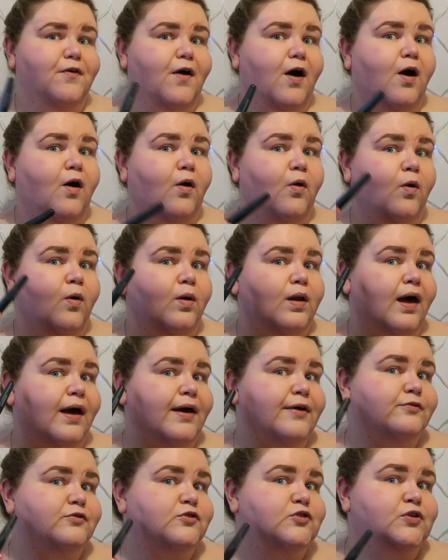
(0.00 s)
far all
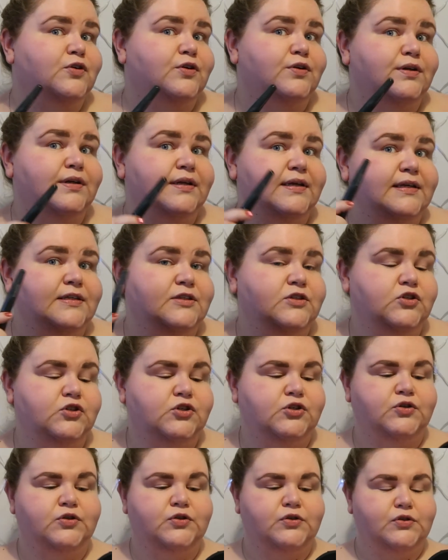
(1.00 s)
I've done is
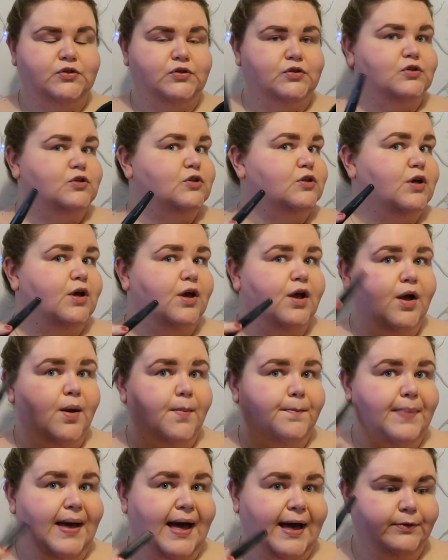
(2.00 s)
just
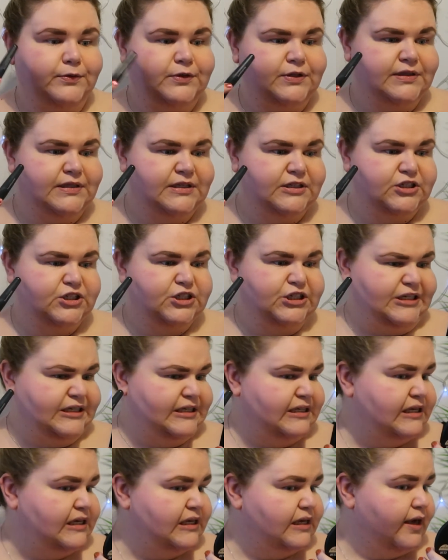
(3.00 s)
powdered this
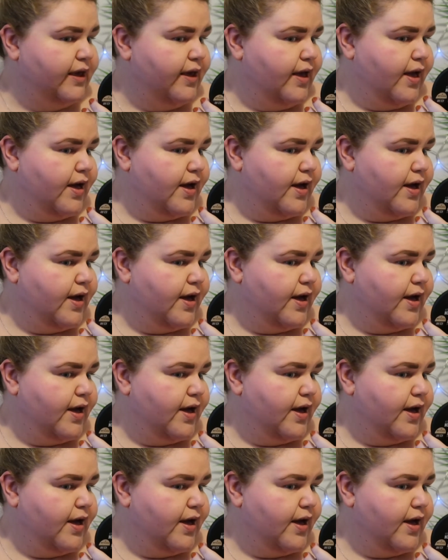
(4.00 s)
cheek.